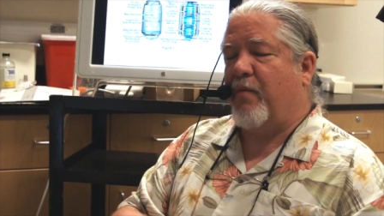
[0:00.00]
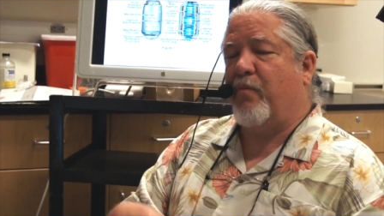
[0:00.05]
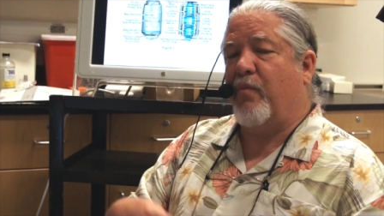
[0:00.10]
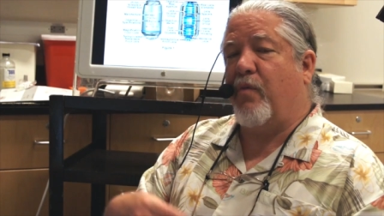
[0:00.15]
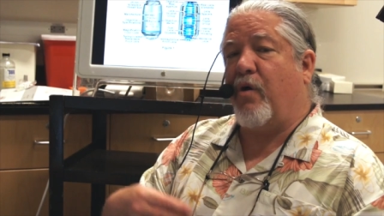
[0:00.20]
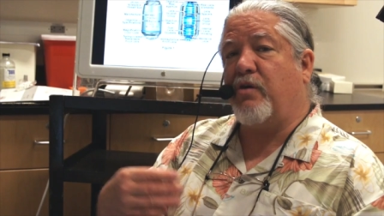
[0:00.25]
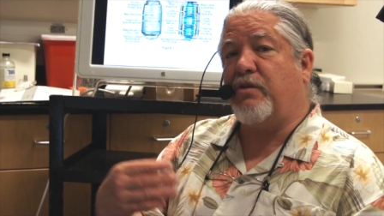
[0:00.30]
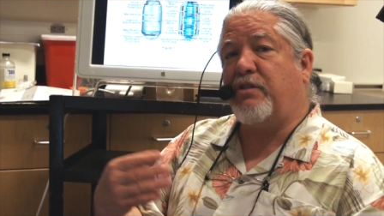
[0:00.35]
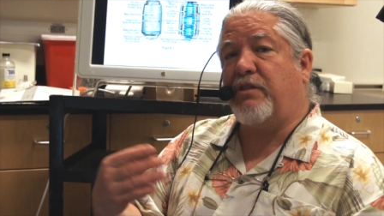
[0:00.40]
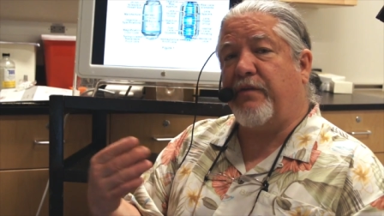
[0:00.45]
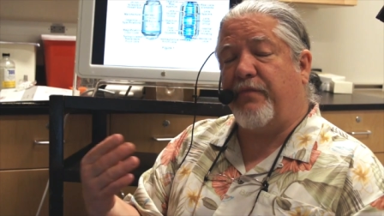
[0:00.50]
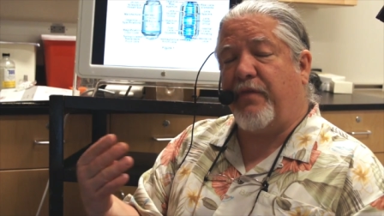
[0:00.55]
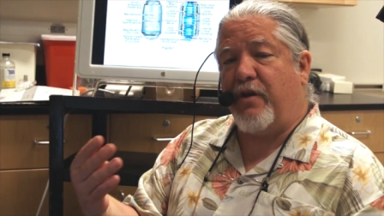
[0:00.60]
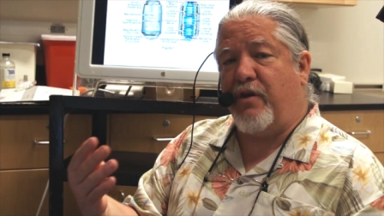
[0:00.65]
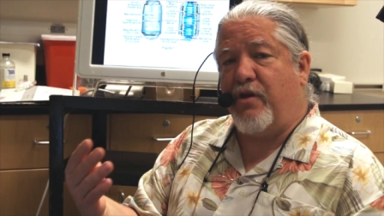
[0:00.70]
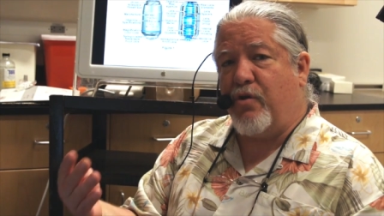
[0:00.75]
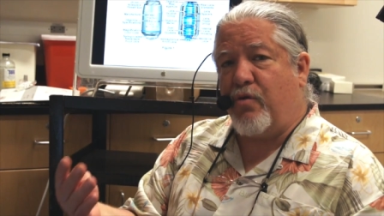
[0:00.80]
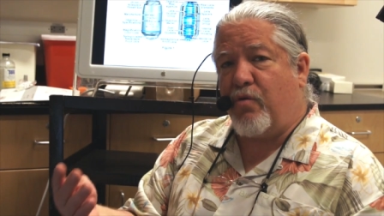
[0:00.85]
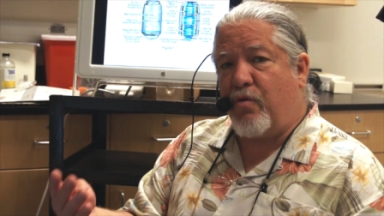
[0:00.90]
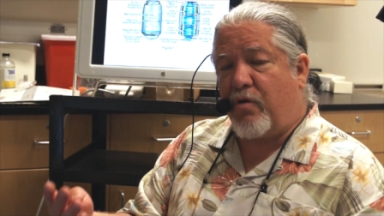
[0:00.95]
Most of the
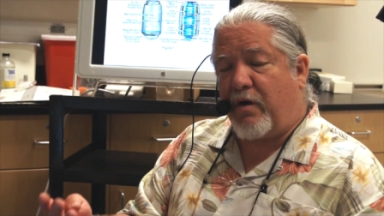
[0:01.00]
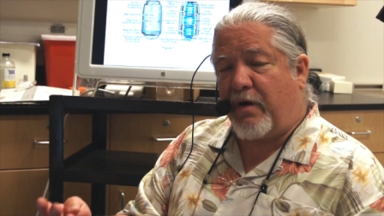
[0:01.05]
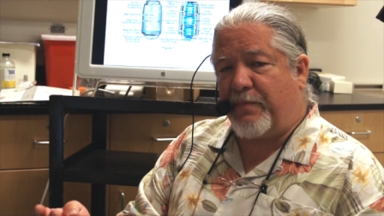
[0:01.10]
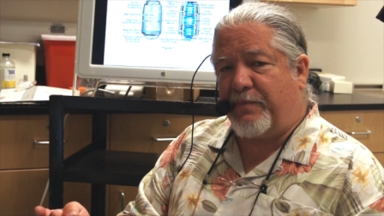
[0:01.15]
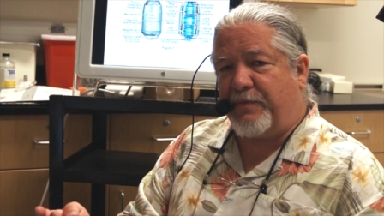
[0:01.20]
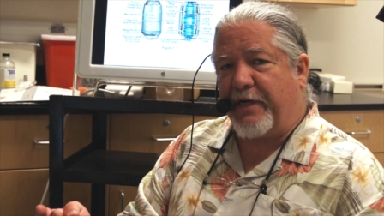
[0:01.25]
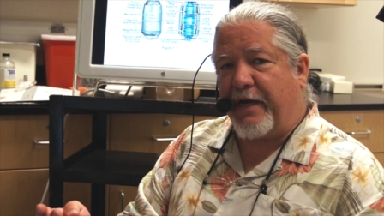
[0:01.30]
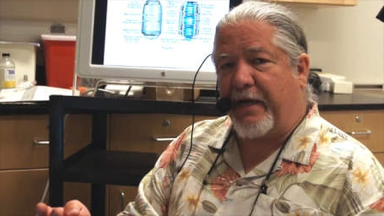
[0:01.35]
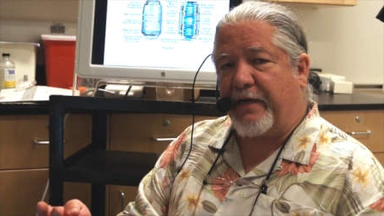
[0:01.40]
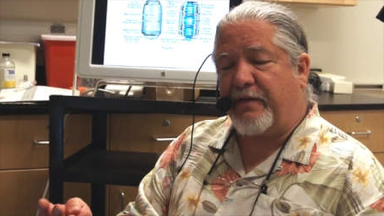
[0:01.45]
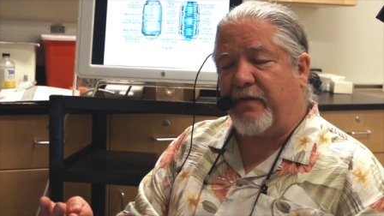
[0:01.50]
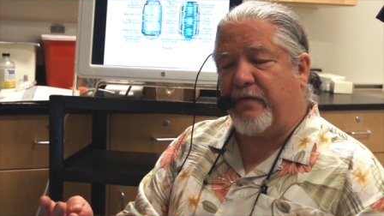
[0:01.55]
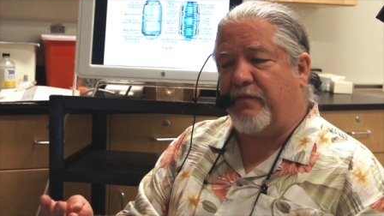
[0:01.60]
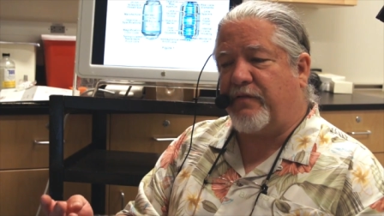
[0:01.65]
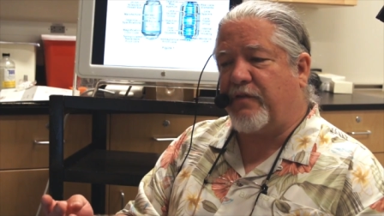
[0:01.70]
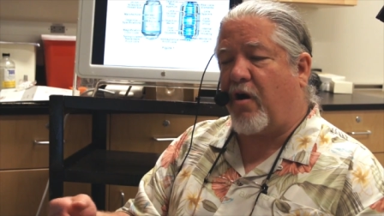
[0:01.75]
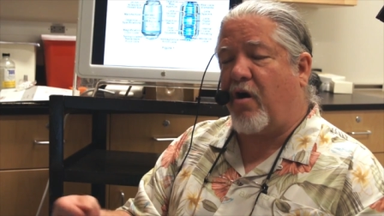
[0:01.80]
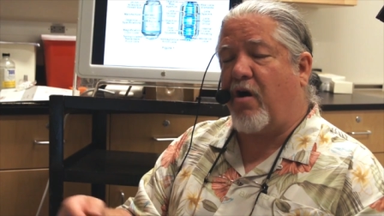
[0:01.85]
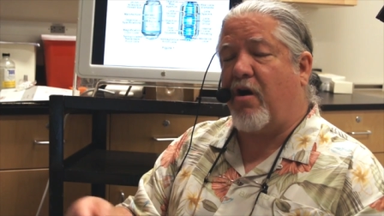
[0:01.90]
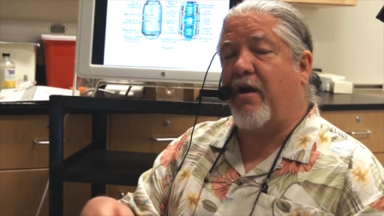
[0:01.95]
newer
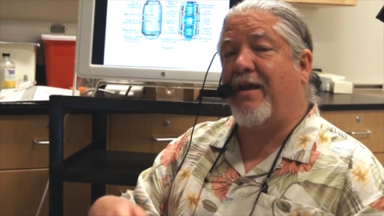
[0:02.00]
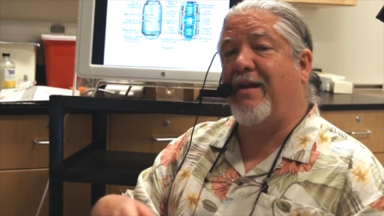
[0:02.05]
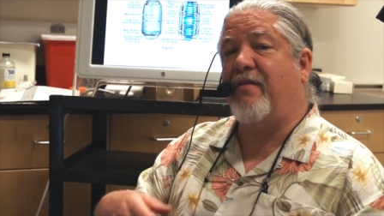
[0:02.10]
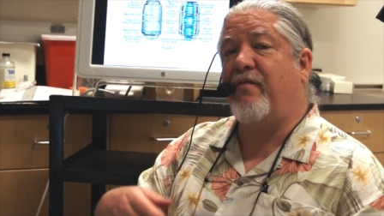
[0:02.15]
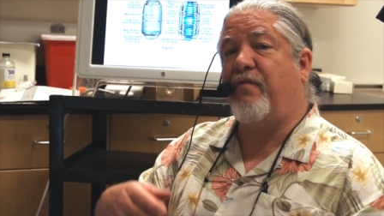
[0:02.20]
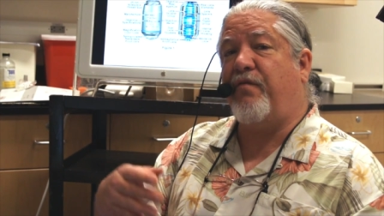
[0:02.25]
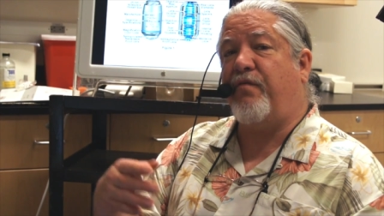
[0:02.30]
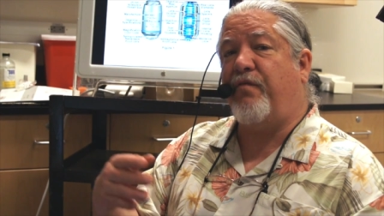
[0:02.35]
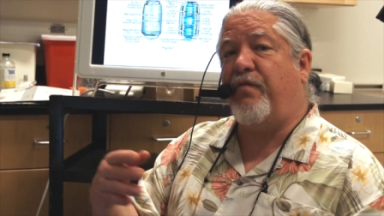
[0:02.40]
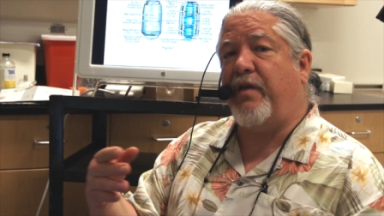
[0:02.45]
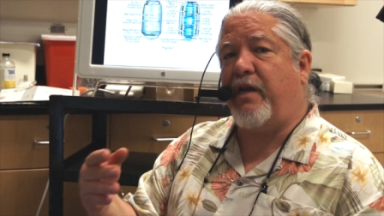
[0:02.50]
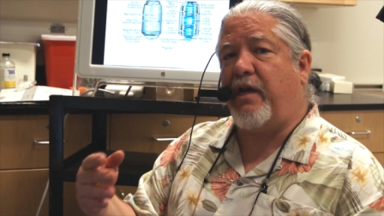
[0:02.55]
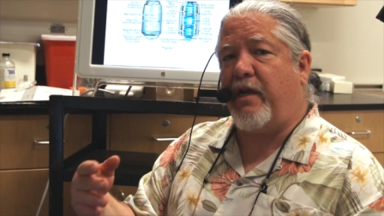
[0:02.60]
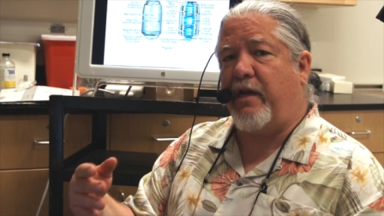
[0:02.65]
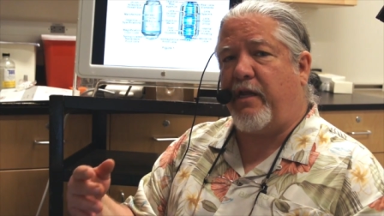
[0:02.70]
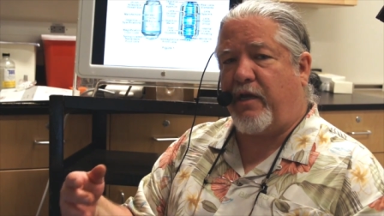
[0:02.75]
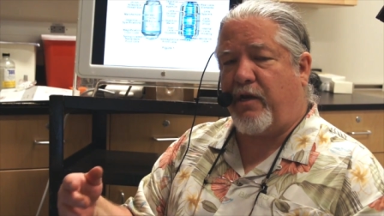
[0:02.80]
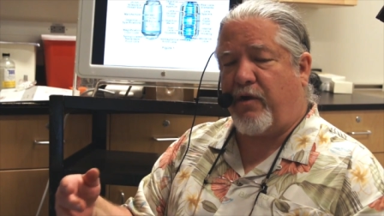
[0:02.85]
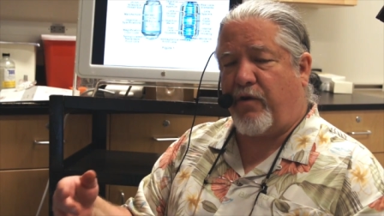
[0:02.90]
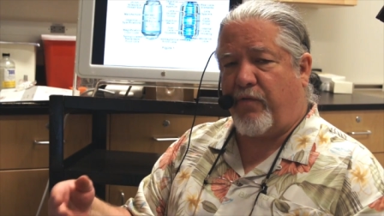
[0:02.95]
objectives are
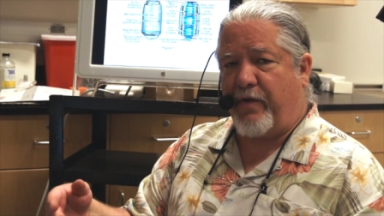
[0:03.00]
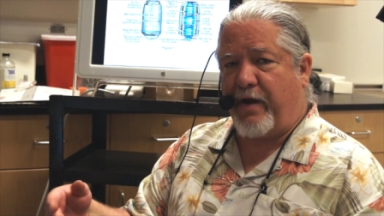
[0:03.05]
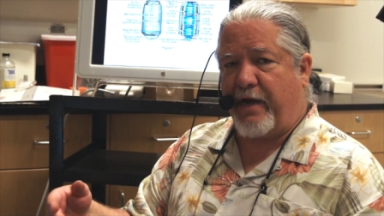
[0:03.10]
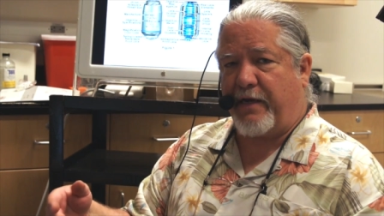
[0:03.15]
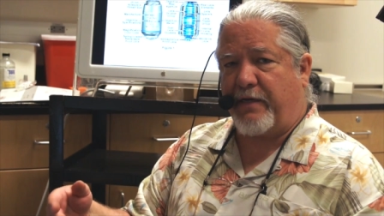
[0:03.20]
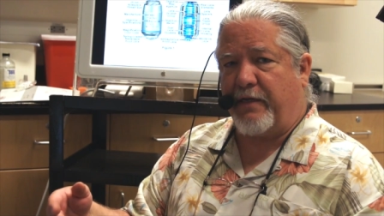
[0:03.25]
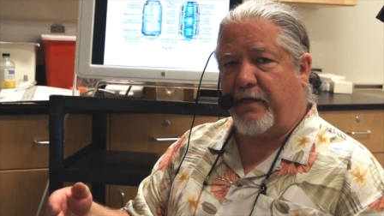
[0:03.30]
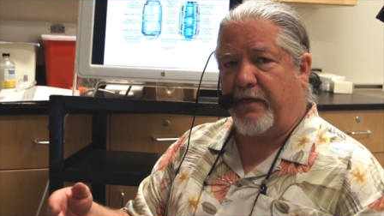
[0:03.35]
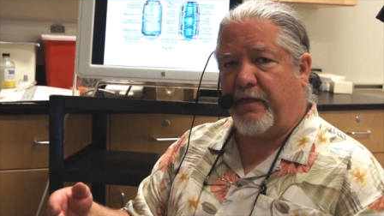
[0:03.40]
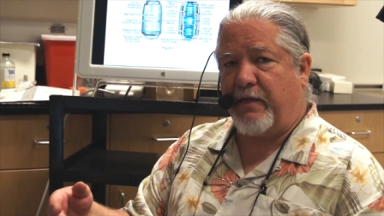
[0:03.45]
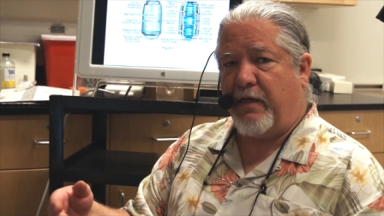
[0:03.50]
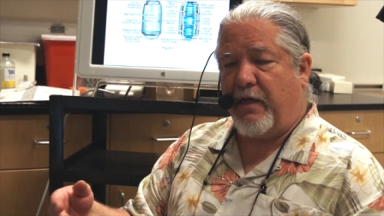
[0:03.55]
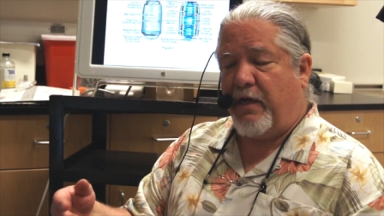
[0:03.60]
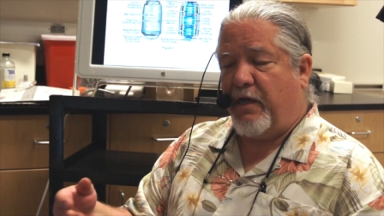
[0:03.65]
infinity corrected.